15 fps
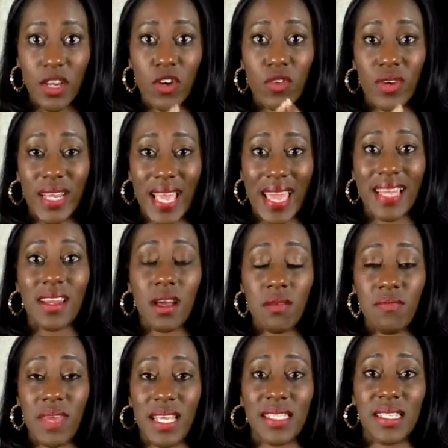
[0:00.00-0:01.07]
Create
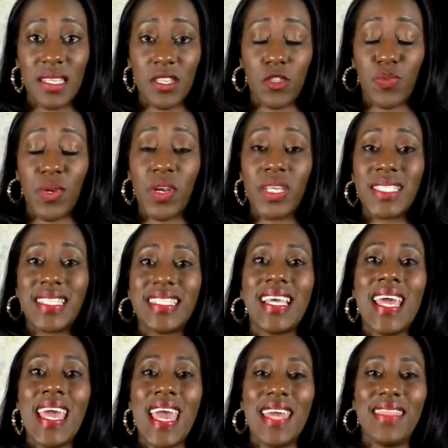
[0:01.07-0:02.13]
amazing experiences,
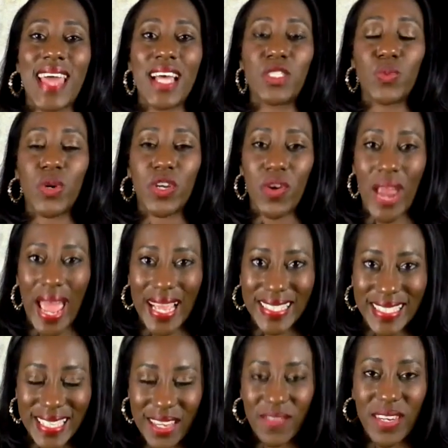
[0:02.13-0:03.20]
and that's where your
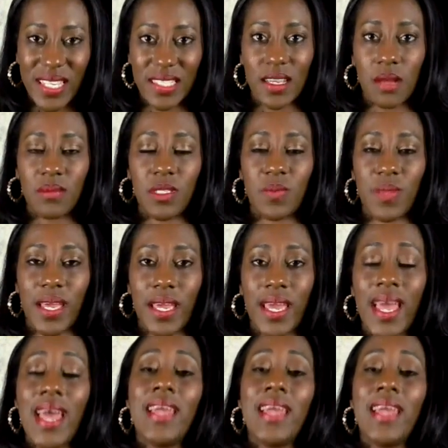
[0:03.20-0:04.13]
activities come to play.